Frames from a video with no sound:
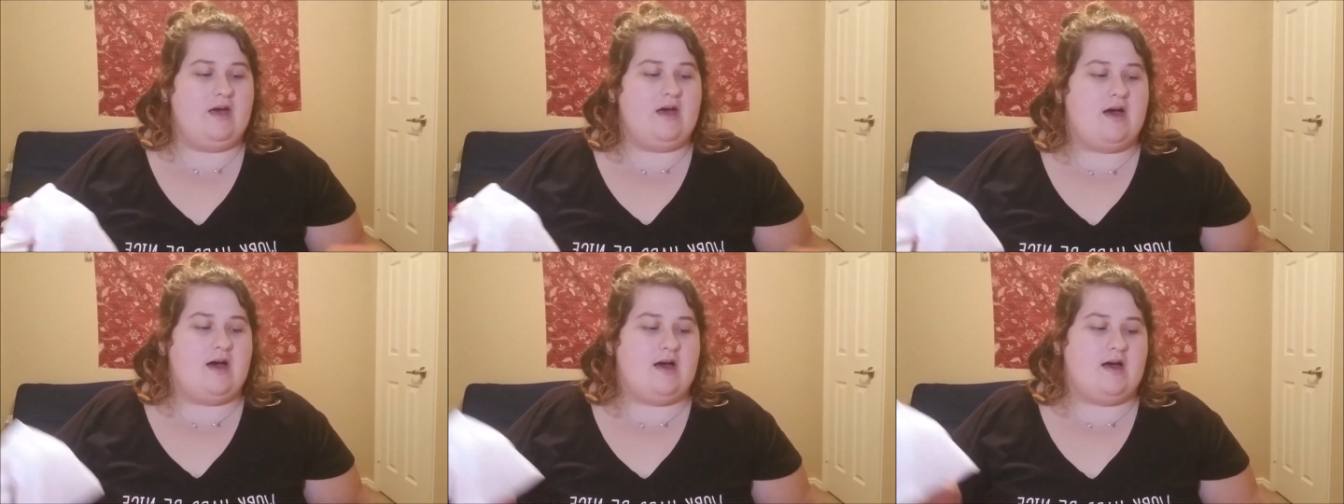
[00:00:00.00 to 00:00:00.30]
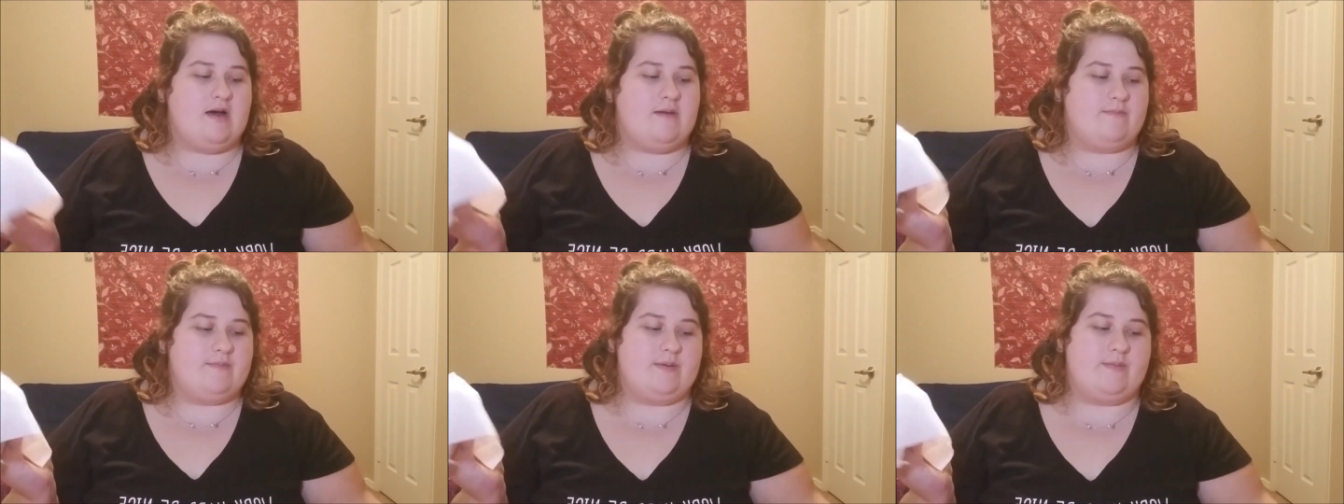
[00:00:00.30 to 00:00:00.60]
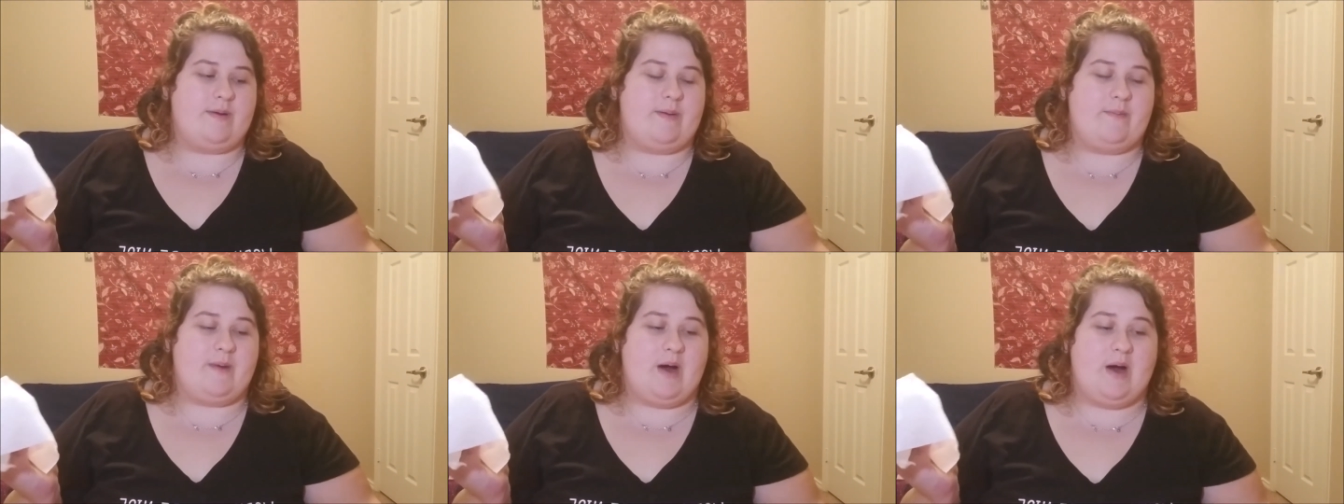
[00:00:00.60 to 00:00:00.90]
um, but
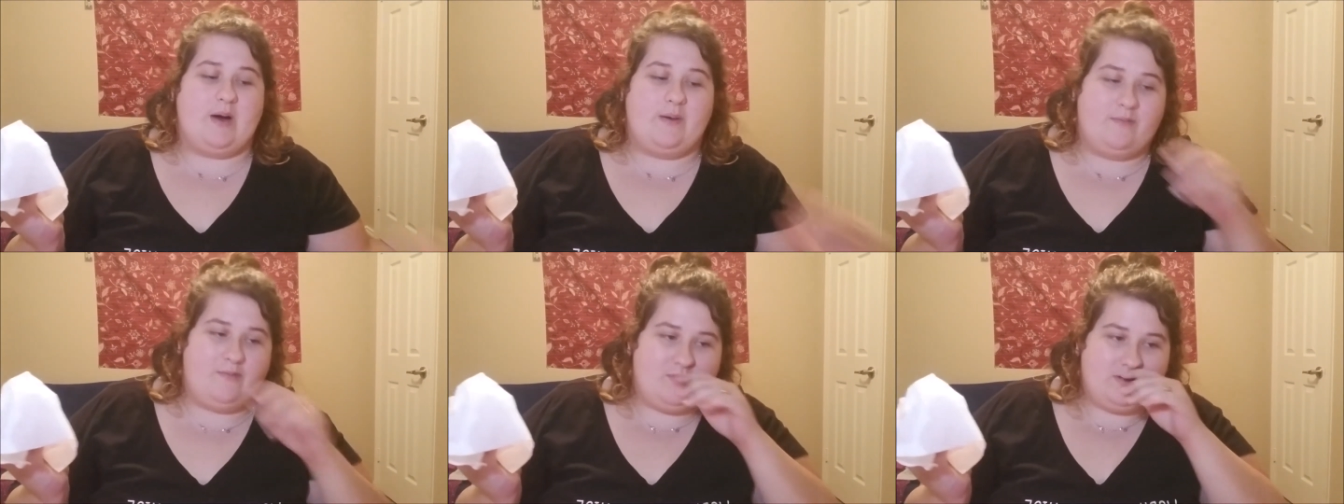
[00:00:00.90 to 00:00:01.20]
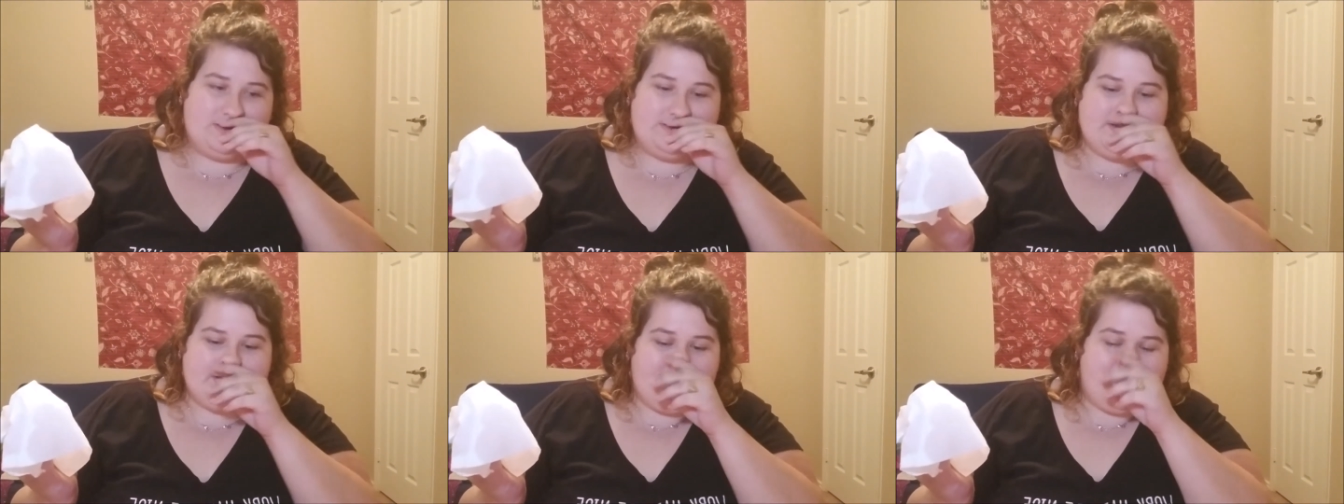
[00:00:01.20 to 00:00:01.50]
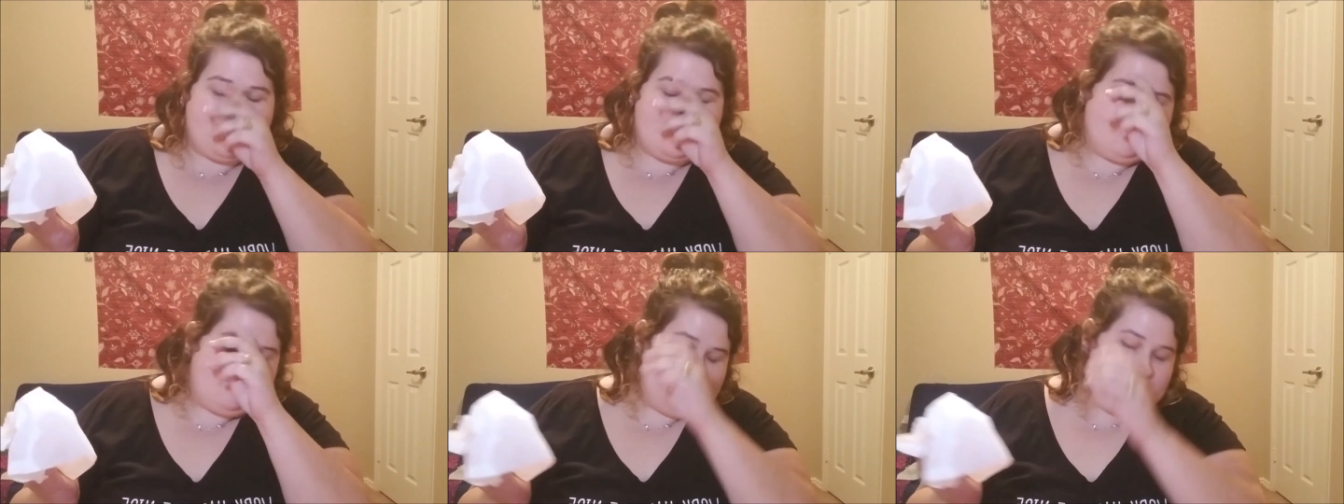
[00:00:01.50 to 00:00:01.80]
my mom was
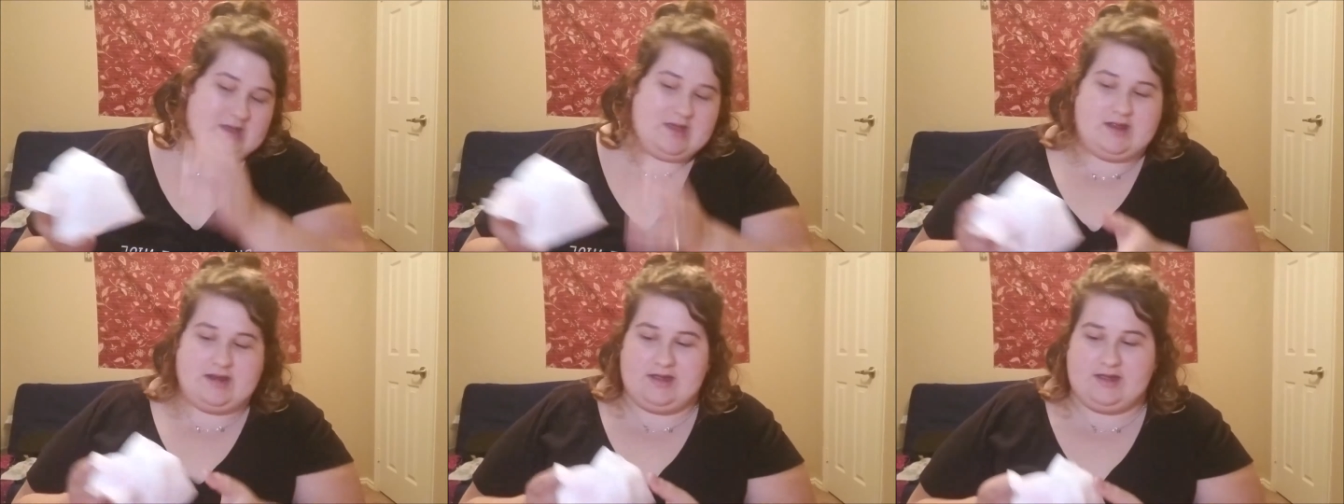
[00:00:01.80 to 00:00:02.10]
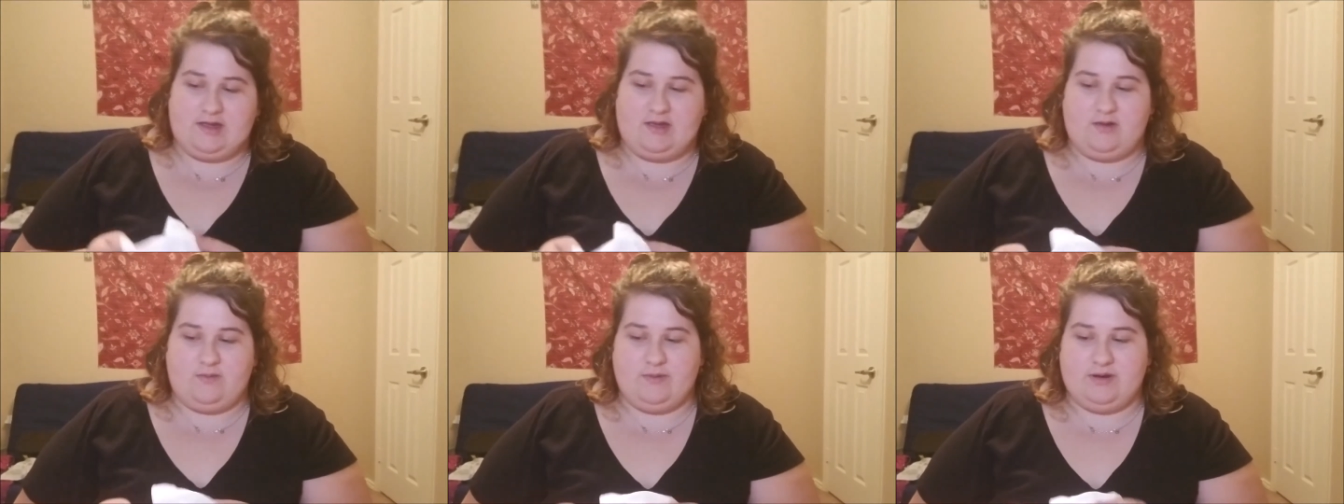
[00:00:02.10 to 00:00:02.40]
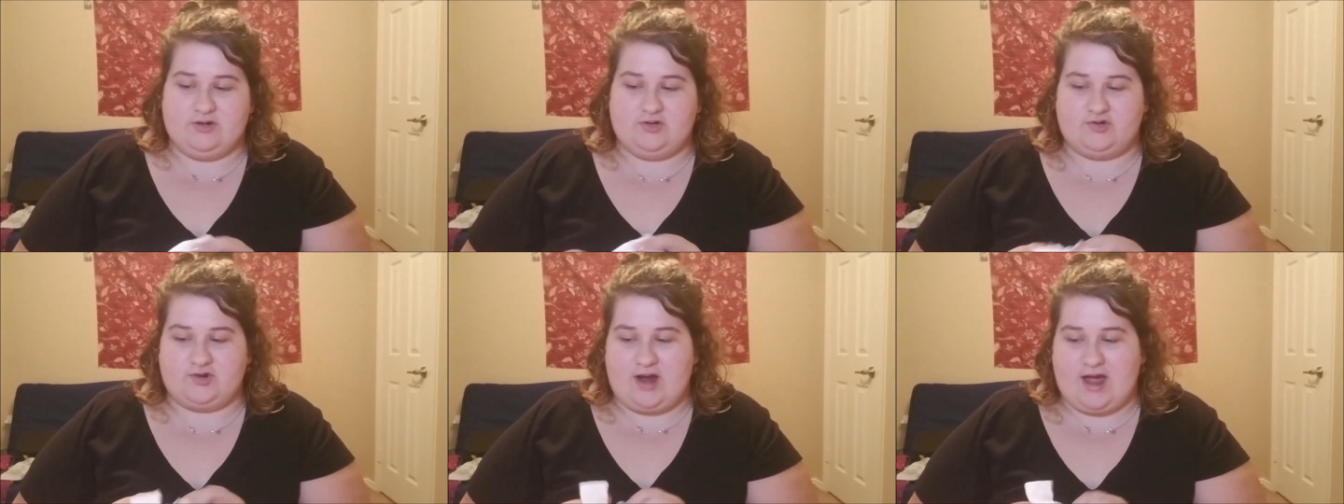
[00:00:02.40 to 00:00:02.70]
scared of me getting
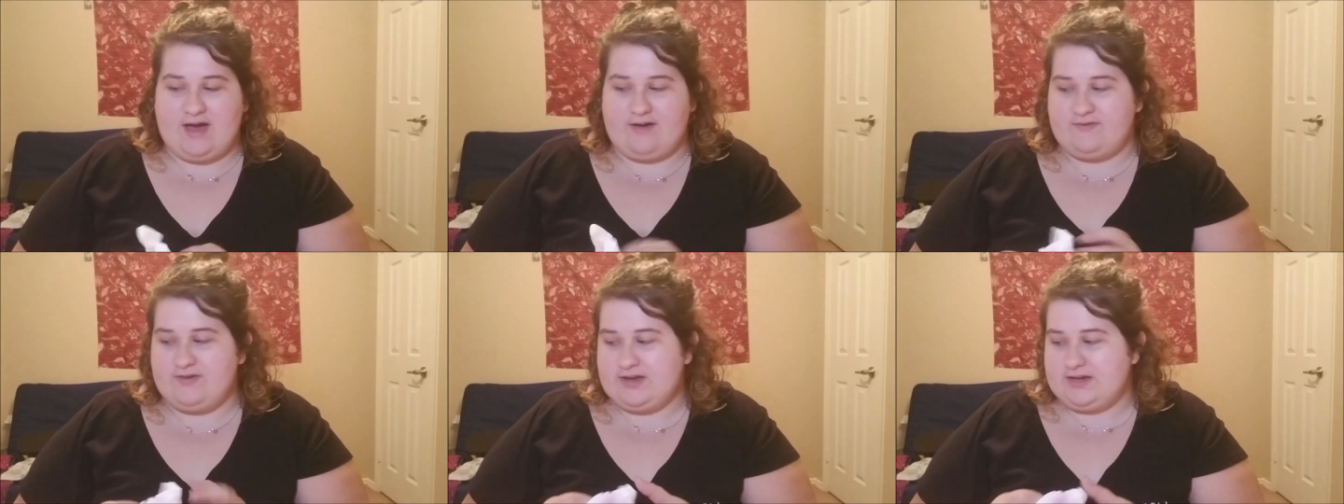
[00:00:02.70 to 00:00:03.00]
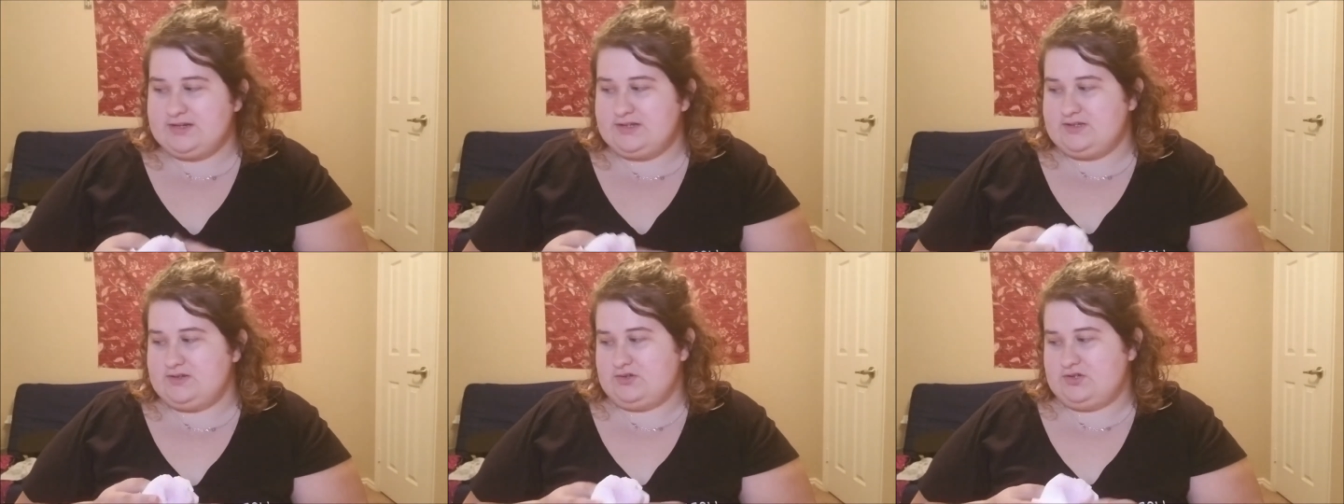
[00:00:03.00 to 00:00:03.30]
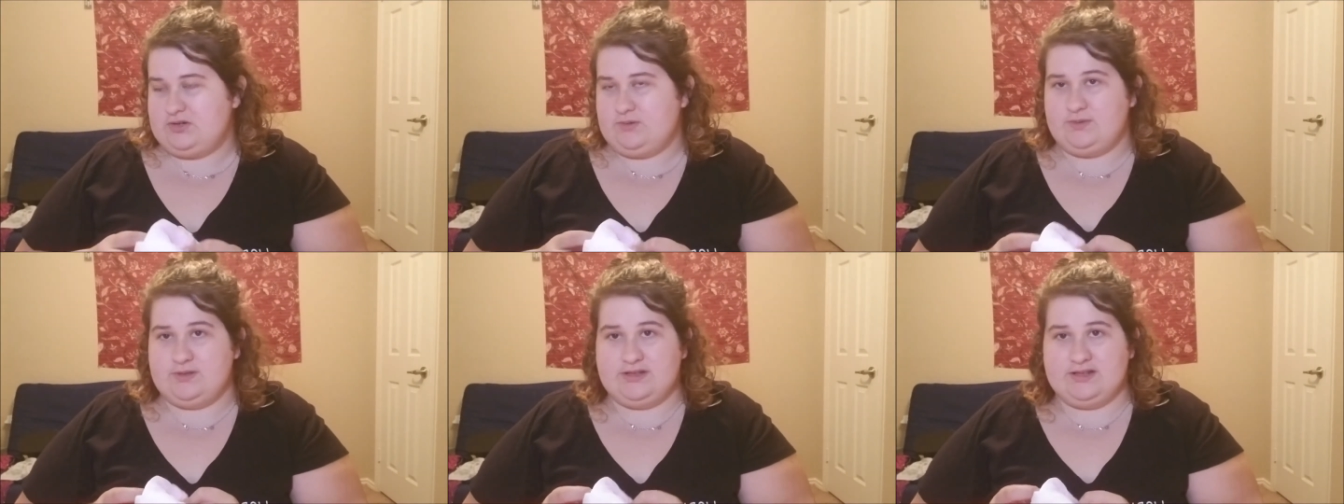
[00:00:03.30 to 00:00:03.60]
human trafficked, so
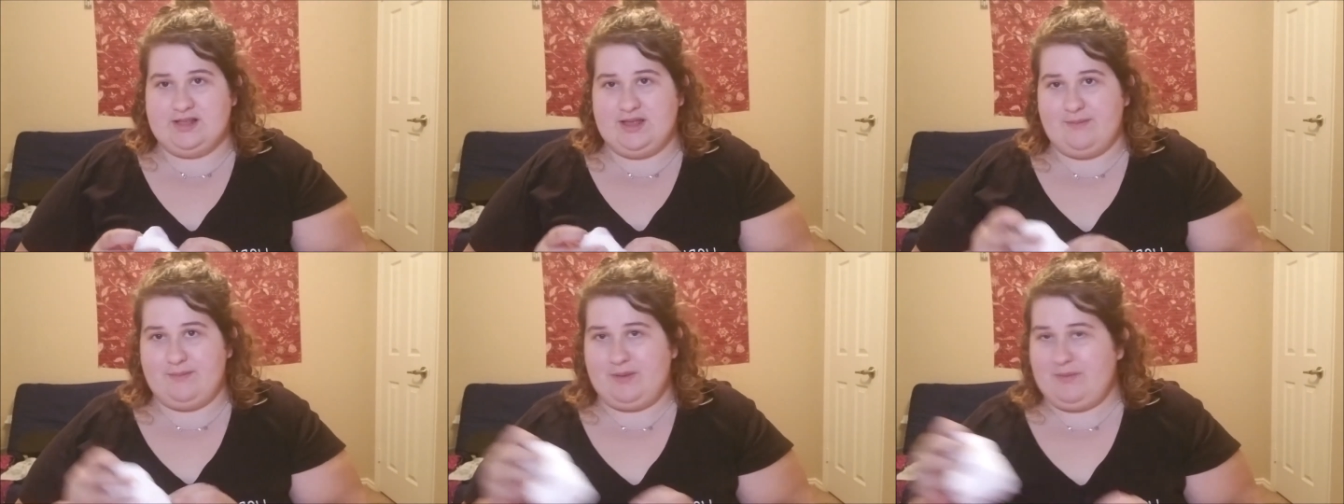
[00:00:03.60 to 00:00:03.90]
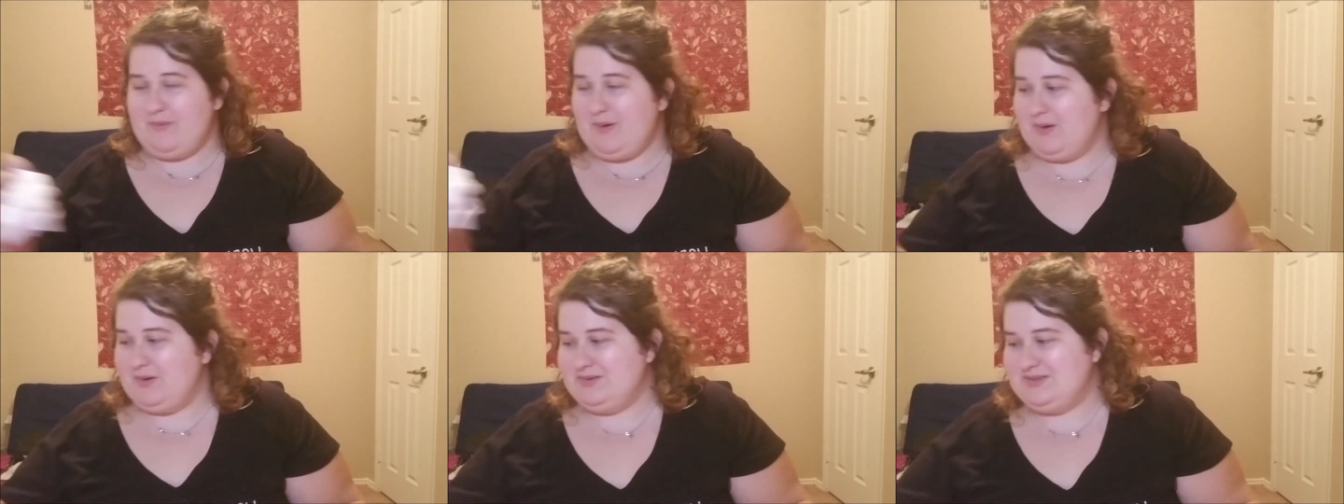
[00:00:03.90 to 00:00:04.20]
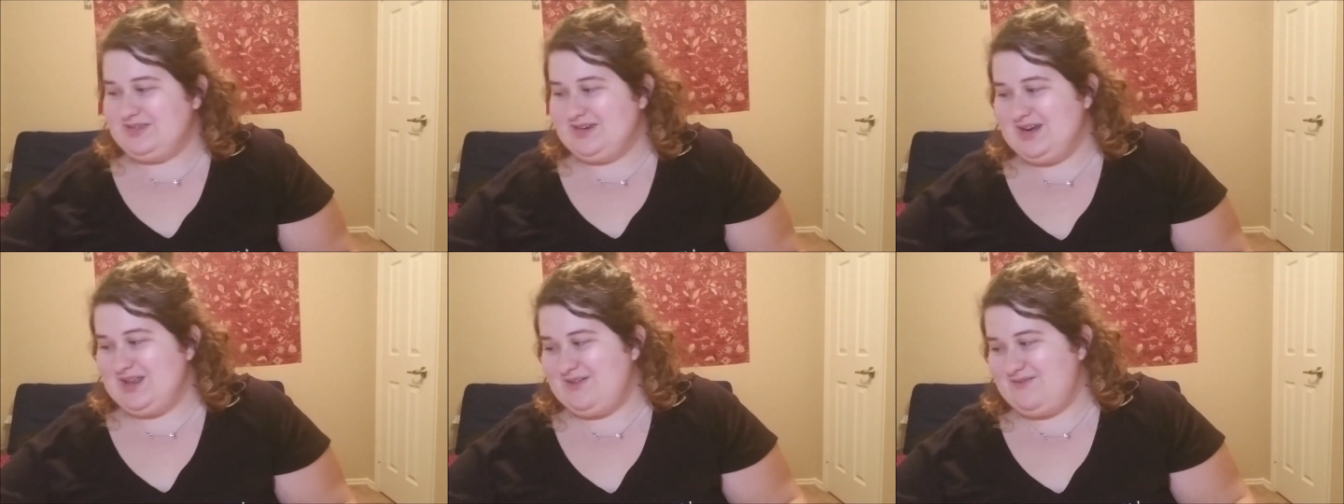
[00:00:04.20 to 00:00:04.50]
she wouldn't let me post any